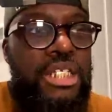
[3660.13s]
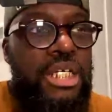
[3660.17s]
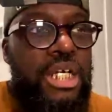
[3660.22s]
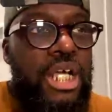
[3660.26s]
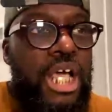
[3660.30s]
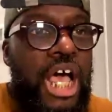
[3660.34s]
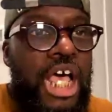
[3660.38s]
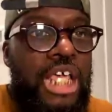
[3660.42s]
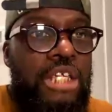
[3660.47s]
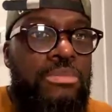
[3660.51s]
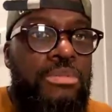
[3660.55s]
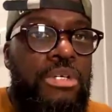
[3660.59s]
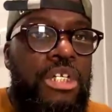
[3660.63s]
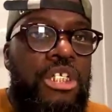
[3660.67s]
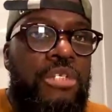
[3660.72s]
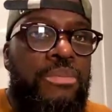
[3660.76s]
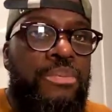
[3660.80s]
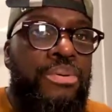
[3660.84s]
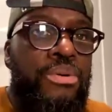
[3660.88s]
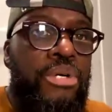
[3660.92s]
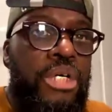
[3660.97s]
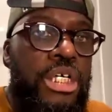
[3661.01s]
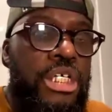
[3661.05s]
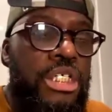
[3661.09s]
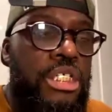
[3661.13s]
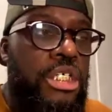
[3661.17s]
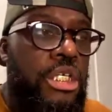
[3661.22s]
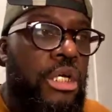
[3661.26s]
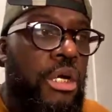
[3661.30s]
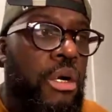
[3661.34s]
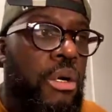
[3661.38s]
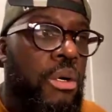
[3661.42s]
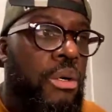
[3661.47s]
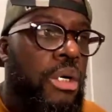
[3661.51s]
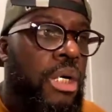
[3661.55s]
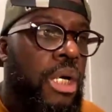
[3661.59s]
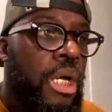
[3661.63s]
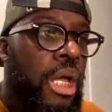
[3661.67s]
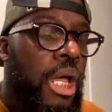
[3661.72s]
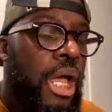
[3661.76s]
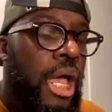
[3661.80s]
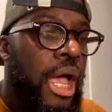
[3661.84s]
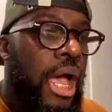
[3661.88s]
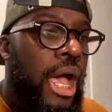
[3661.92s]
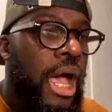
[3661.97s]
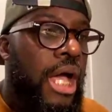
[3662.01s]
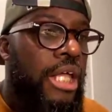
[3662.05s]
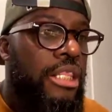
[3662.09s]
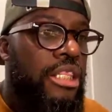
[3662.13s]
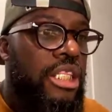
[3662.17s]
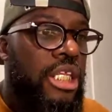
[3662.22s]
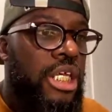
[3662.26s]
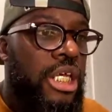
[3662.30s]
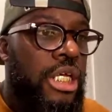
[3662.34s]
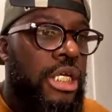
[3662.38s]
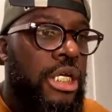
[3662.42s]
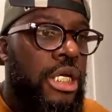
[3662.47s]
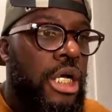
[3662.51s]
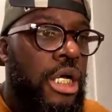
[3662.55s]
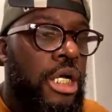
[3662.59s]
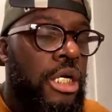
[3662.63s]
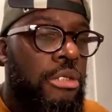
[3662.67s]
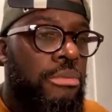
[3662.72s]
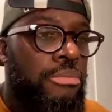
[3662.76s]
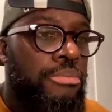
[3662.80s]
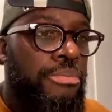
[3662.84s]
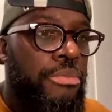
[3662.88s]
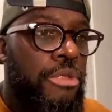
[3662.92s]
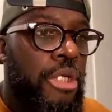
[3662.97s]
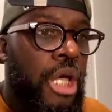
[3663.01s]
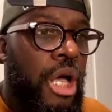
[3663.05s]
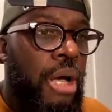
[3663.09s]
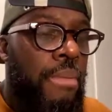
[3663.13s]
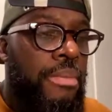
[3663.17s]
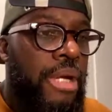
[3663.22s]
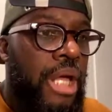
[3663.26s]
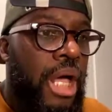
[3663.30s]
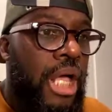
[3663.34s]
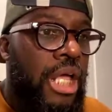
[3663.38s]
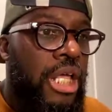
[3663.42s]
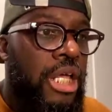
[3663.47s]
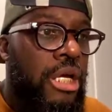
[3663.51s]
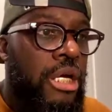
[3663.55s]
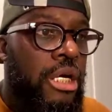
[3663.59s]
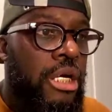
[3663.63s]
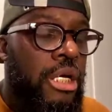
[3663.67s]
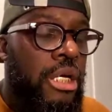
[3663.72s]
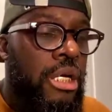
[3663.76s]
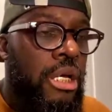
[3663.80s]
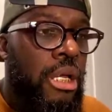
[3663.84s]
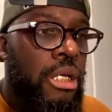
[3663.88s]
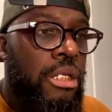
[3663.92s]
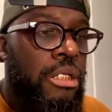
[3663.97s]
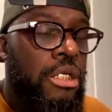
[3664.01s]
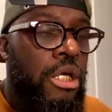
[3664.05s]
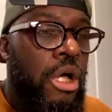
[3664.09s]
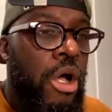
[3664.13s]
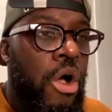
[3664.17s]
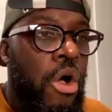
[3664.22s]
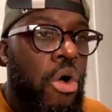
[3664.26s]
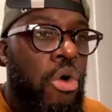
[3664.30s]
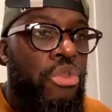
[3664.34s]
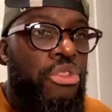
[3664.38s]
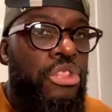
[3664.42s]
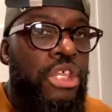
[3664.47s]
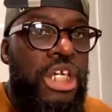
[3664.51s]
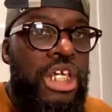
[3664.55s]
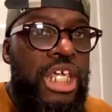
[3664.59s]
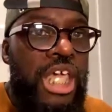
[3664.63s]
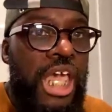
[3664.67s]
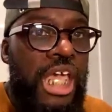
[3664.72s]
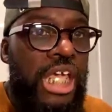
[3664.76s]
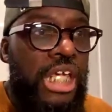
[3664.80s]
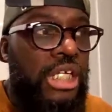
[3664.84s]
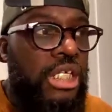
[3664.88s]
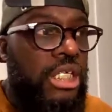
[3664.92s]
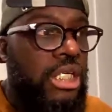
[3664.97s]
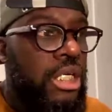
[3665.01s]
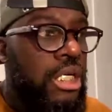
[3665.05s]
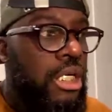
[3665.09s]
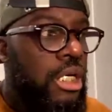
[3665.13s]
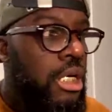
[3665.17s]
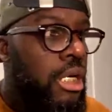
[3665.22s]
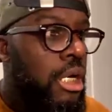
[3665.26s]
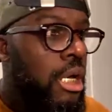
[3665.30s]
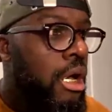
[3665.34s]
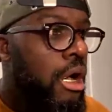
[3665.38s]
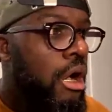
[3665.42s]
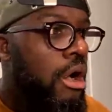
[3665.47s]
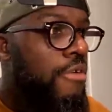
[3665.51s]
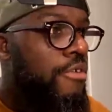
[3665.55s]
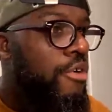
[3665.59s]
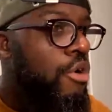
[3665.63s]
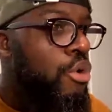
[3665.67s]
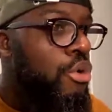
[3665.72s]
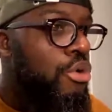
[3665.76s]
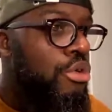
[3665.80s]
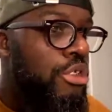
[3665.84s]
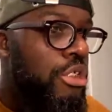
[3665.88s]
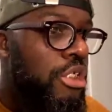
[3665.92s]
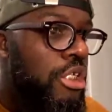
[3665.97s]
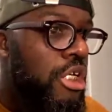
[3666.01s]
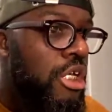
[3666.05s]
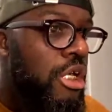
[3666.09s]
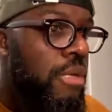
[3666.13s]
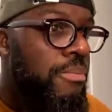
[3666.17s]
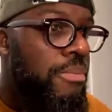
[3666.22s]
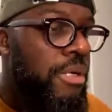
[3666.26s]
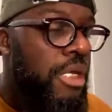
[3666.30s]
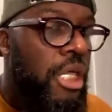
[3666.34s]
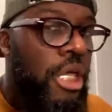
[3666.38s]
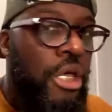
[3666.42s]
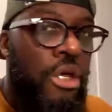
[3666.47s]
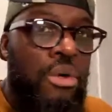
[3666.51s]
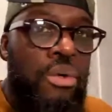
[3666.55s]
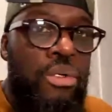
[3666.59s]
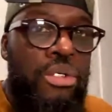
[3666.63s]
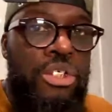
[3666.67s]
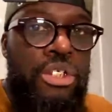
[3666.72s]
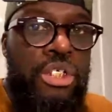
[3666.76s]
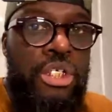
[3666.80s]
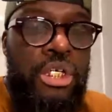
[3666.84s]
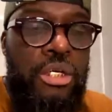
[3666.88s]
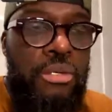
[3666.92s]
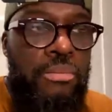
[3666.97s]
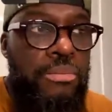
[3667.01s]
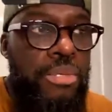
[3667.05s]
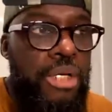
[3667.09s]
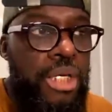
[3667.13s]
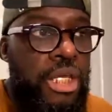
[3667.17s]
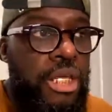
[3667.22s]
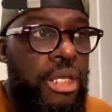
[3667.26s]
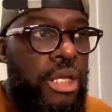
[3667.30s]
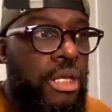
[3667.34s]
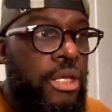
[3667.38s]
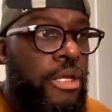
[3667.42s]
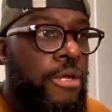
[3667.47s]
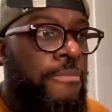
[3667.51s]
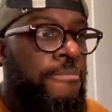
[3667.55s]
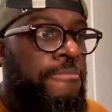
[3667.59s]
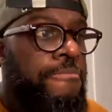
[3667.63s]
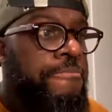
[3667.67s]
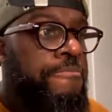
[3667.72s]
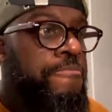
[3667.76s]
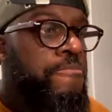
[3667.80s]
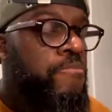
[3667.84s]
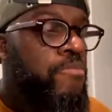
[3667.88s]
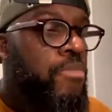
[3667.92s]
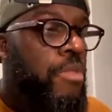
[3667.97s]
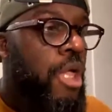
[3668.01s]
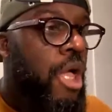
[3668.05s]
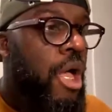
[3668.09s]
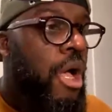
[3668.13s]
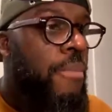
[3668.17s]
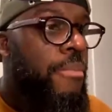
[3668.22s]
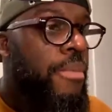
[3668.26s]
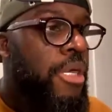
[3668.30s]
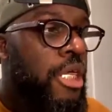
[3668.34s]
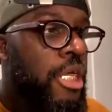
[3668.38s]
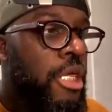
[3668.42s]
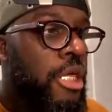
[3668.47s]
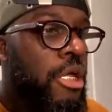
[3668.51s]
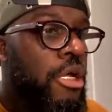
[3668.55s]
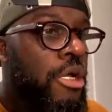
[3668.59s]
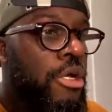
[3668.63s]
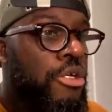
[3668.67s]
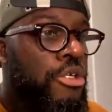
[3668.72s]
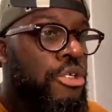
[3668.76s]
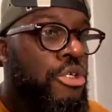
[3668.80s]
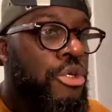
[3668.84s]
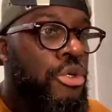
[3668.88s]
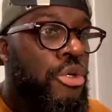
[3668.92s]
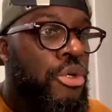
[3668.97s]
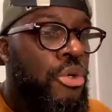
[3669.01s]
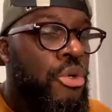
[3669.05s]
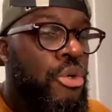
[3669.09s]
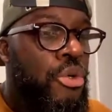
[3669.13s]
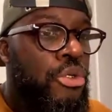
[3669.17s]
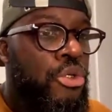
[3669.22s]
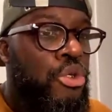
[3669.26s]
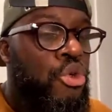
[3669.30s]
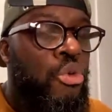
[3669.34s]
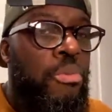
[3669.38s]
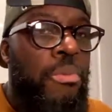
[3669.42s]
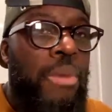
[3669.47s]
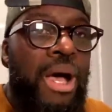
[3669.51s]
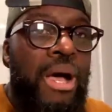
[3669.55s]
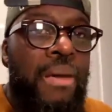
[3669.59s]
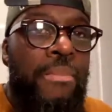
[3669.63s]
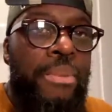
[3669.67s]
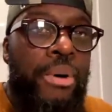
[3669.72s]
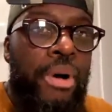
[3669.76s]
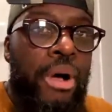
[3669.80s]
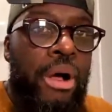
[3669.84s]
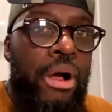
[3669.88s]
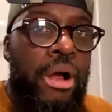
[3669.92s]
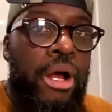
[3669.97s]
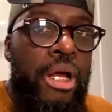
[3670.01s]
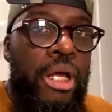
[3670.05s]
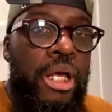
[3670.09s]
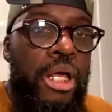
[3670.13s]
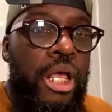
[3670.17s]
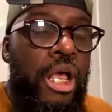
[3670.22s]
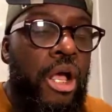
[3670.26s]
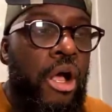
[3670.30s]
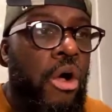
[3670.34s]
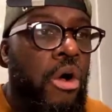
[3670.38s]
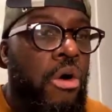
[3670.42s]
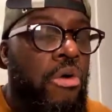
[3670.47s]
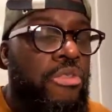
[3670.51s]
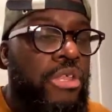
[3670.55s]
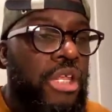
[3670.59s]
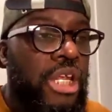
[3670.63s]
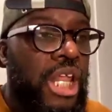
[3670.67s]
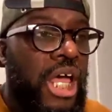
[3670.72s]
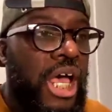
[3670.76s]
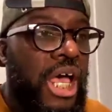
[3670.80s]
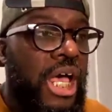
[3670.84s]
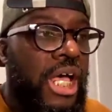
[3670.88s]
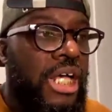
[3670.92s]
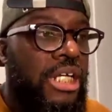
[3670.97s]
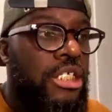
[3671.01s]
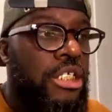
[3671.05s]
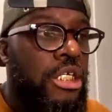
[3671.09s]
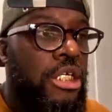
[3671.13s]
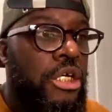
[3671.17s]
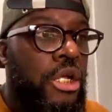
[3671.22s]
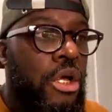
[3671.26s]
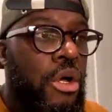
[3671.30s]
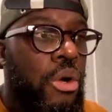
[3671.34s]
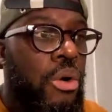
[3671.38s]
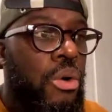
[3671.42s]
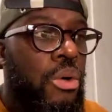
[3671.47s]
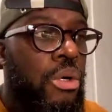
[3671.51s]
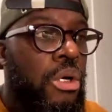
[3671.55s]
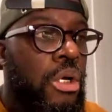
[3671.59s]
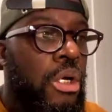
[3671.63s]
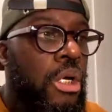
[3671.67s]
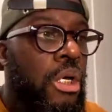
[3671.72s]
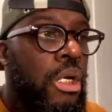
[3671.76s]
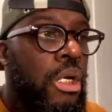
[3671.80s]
the gospel is preached. So I think I'm not here to hold the gate of who should be and who shouldn't be. I'm here to do my part and hold the line to know,